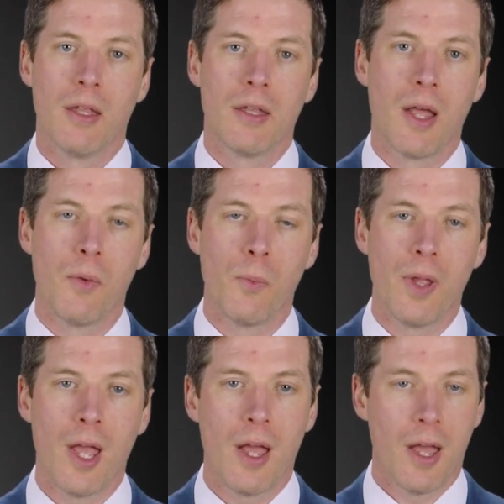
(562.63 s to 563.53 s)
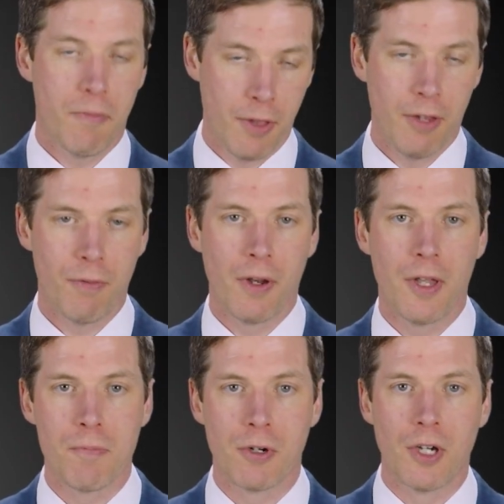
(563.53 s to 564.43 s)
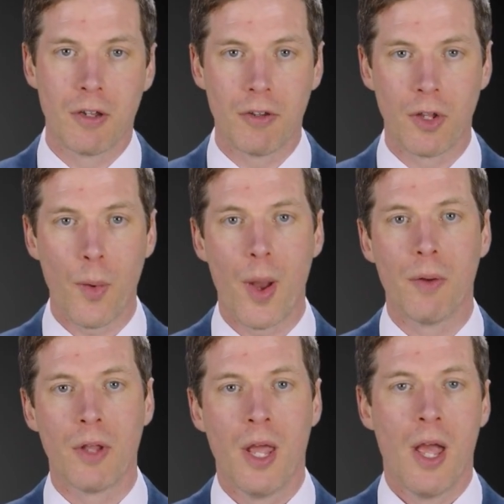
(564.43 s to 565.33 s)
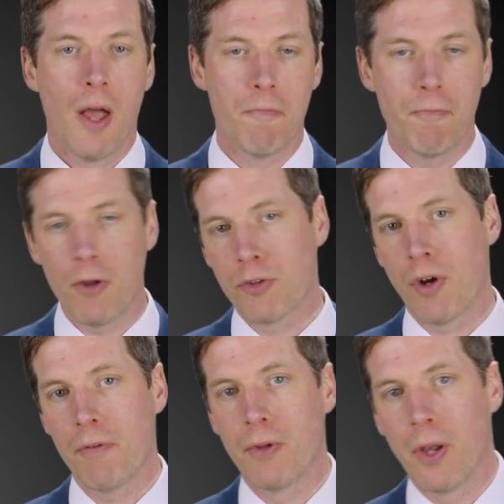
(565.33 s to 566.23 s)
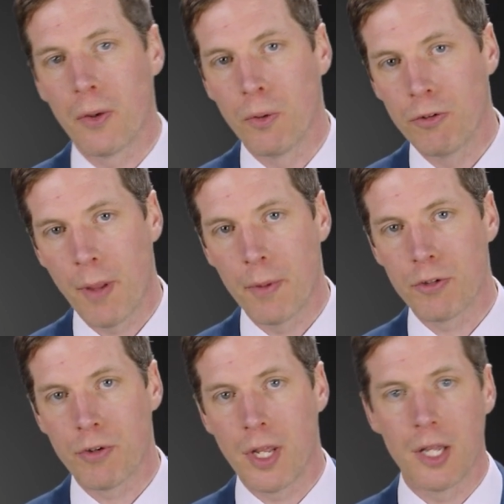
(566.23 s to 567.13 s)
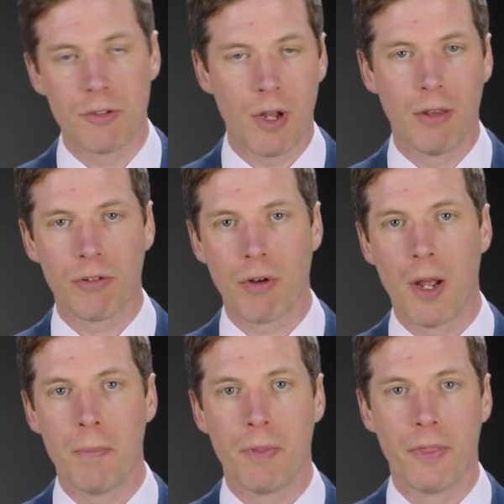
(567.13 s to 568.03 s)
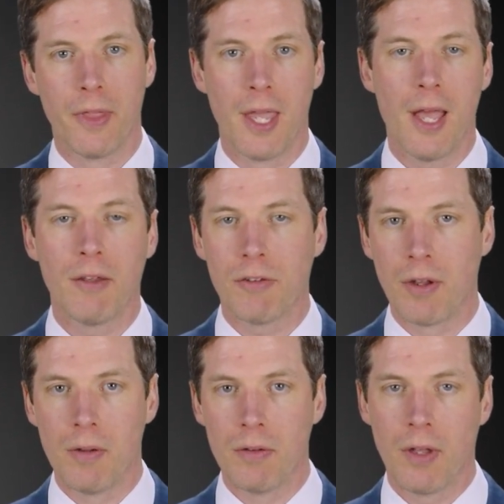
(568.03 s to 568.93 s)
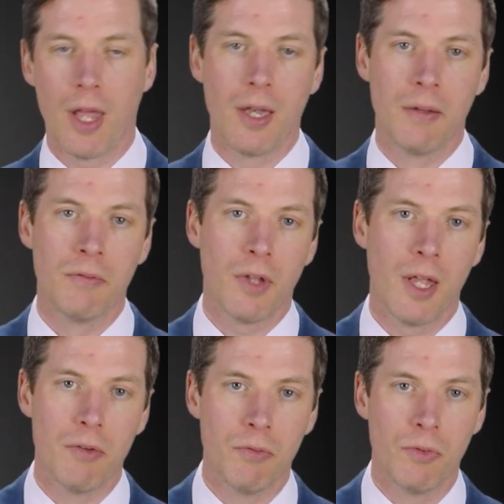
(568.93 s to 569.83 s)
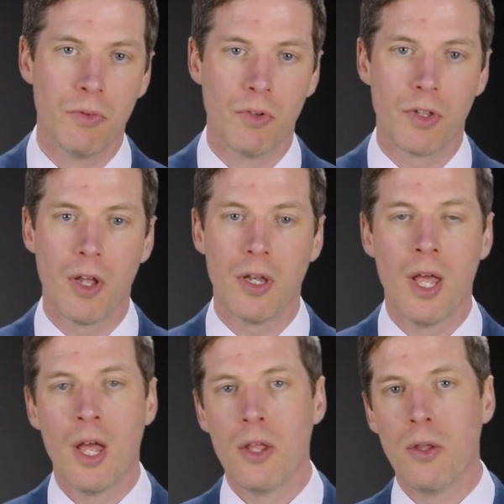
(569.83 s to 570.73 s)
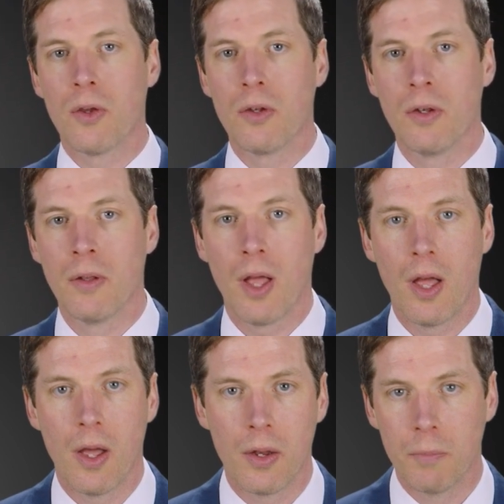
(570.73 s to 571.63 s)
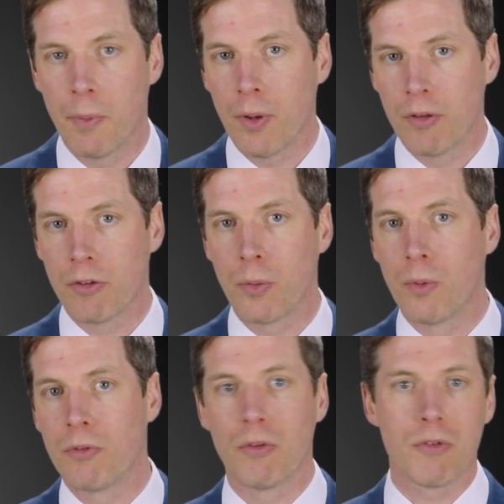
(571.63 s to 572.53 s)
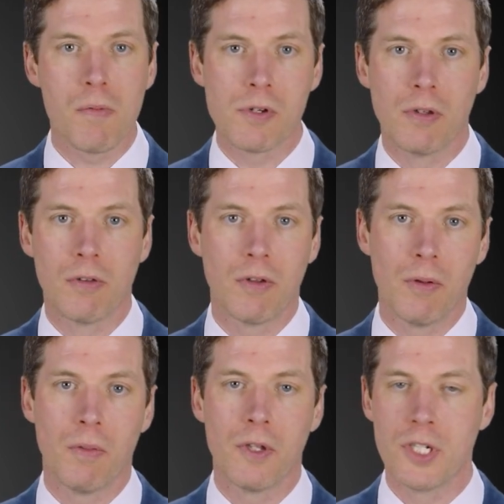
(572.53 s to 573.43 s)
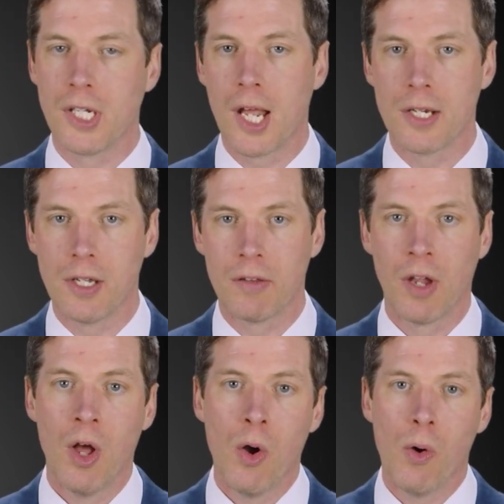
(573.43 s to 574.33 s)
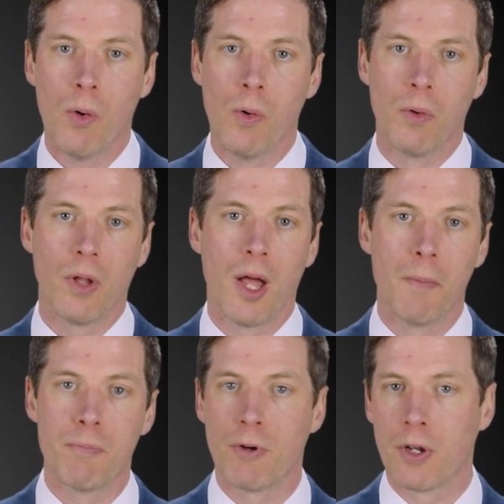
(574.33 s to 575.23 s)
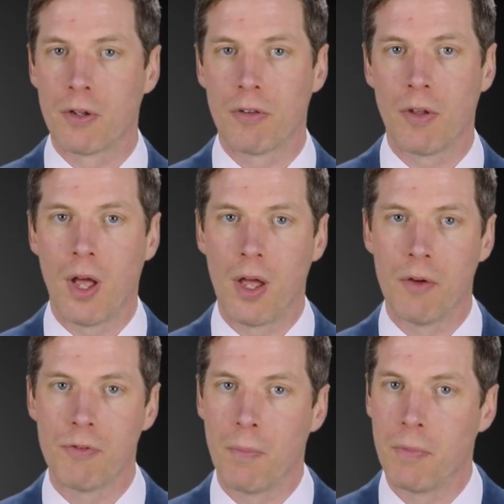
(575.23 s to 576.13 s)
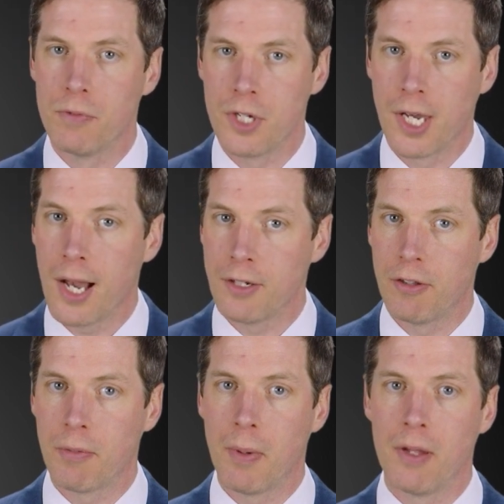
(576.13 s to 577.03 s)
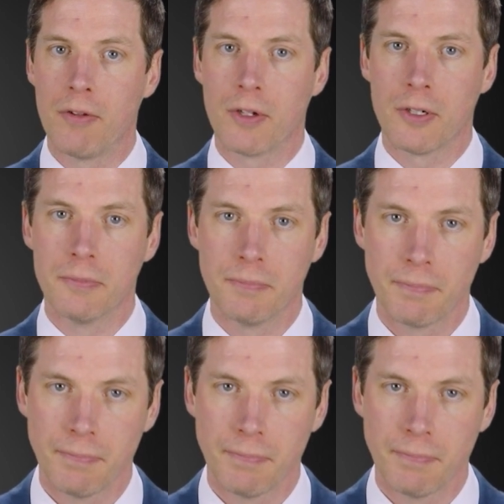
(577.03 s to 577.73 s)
Now, we have these volunteer projects to go out and photograph your local cemetery and transcribe the headstones, and in return you can earn points towards subscriptions to the Genealogist or products from genealogysupplies.com.